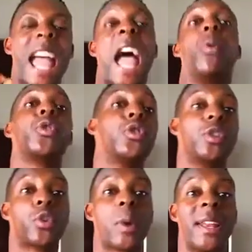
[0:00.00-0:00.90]
I want you
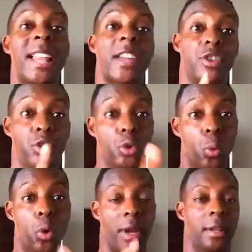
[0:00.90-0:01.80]
to create it like you
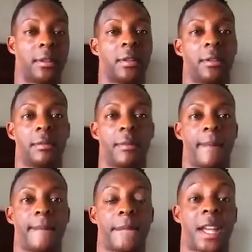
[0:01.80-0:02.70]
want it,
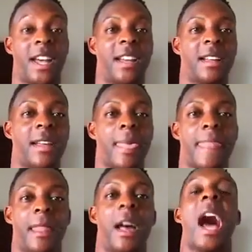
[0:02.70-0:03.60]
okay?
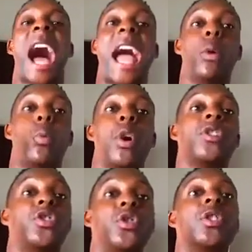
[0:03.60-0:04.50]
I
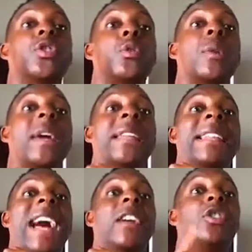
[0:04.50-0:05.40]
want you to create it
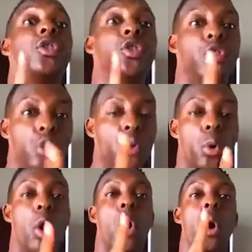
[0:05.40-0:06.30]
like you
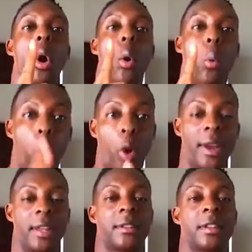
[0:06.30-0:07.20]

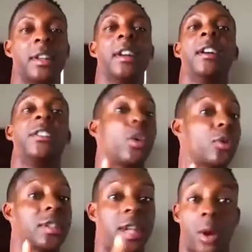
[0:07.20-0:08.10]
want it. Don't
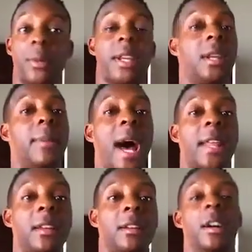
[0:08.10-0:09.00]
share with
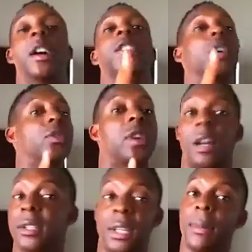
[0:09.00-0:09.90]
anybody. Don't
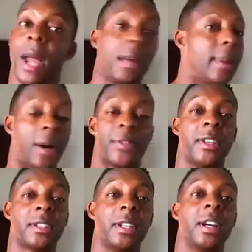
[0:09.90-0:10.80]
talk to anybody about
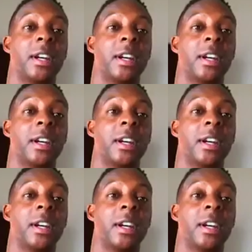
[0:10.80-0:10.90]
this,